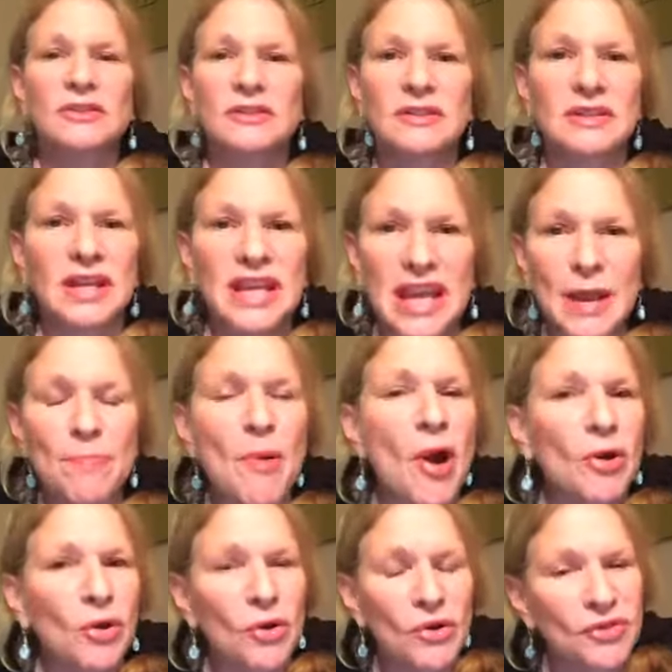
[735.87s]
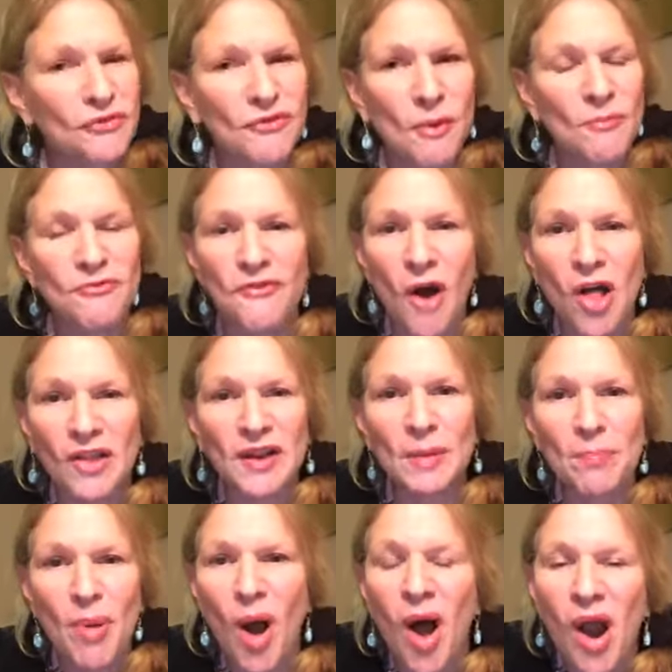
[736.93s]
to keep our earth from falling
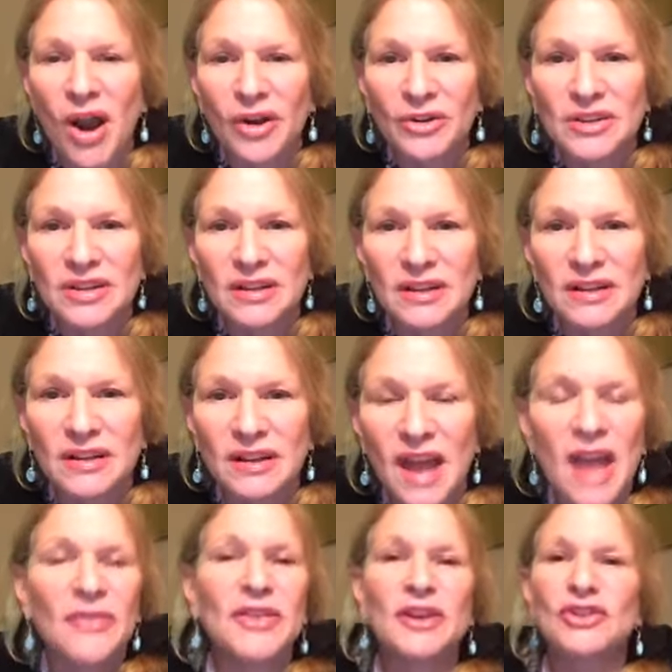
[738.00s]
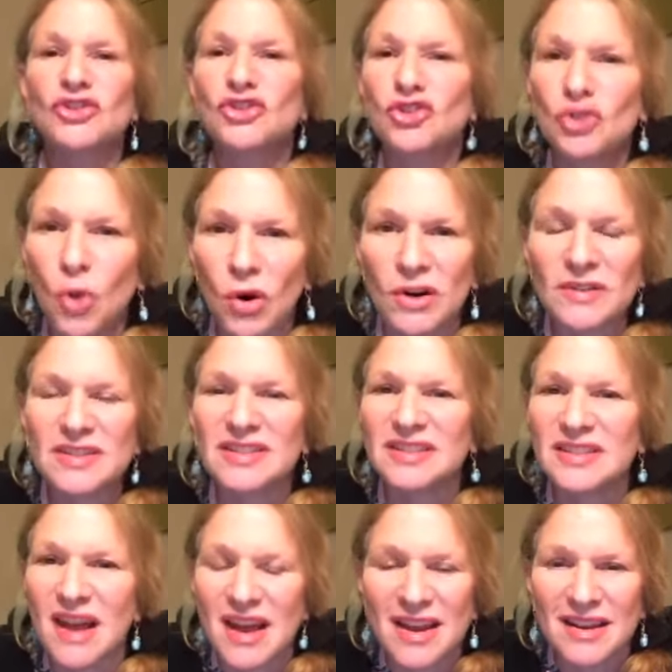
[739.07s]
apart, these short
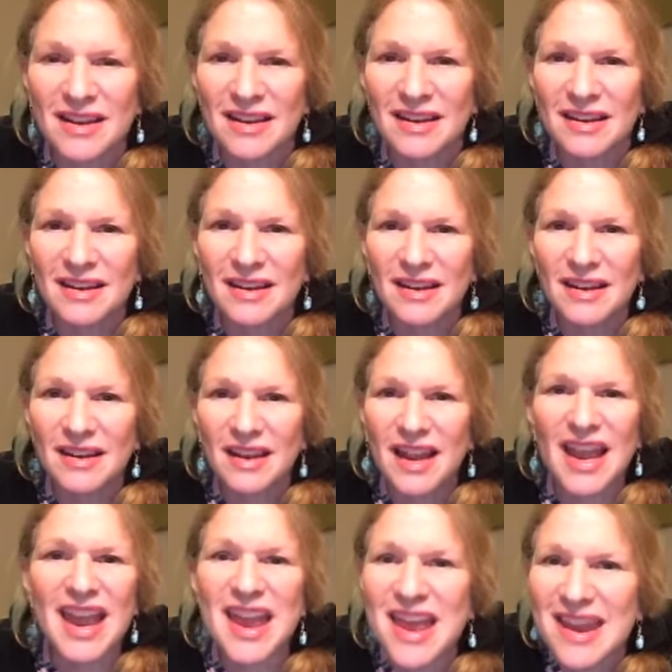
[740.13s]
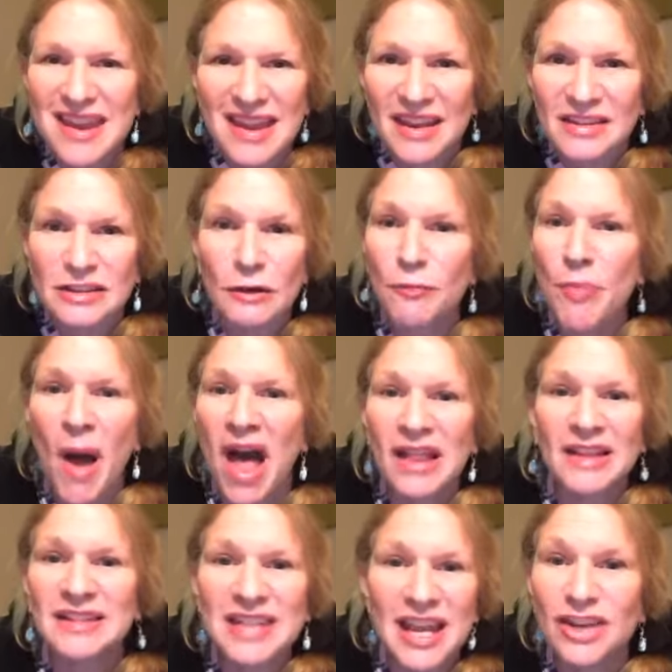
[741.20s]
sighted idiots of
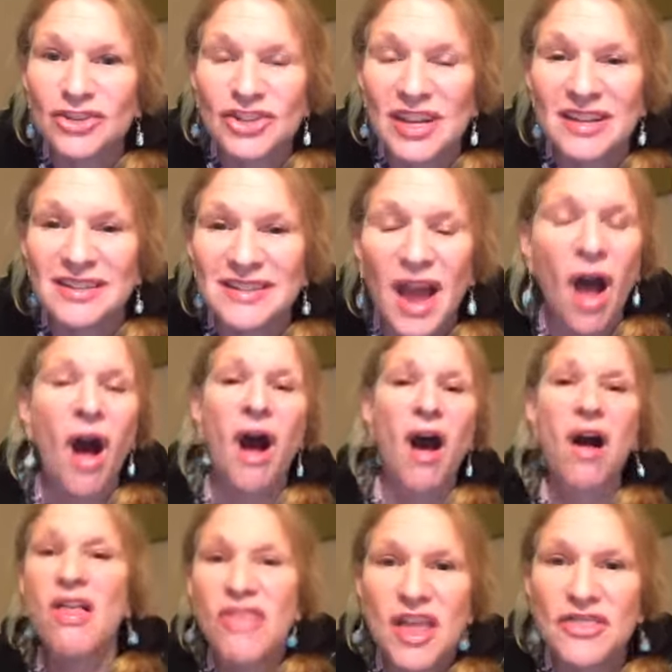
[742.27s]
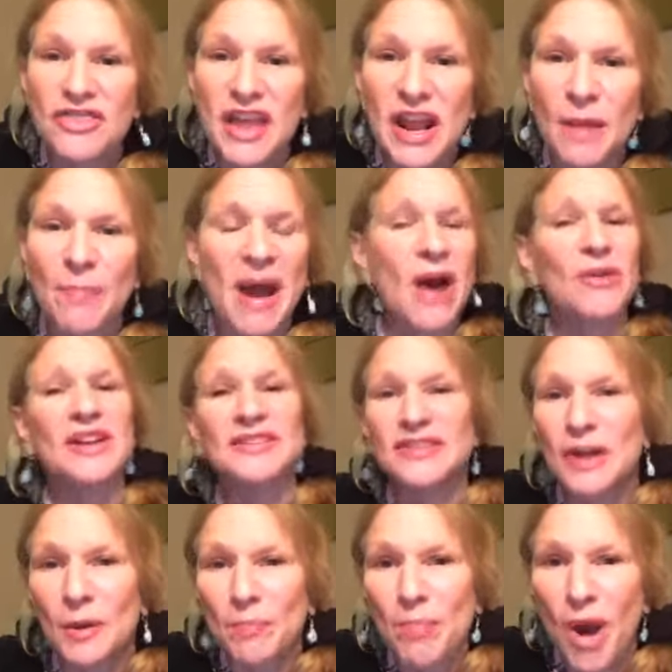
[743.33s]
politicians, all they think about is
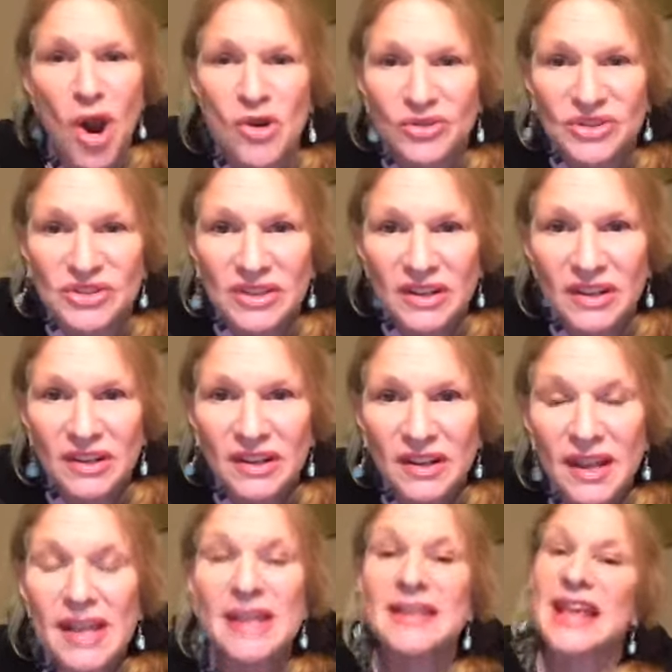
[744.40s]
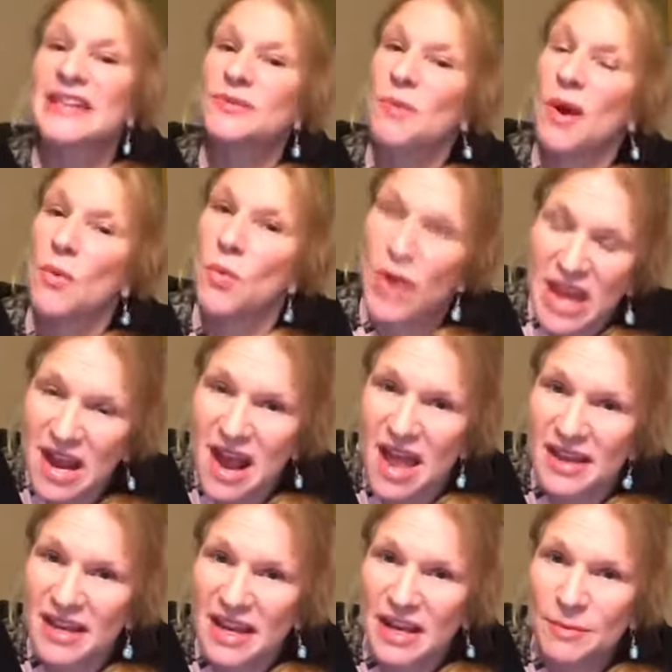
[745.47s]
their purse. And that's why we got
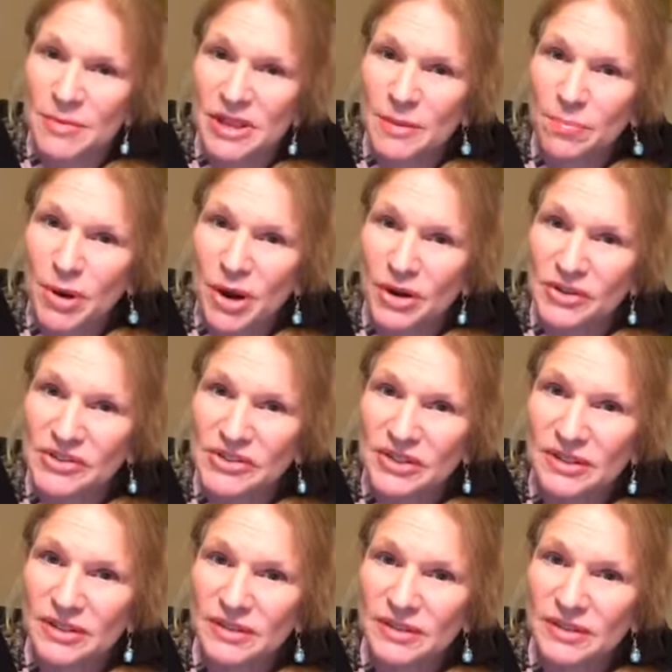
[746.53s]
to get them in the purse.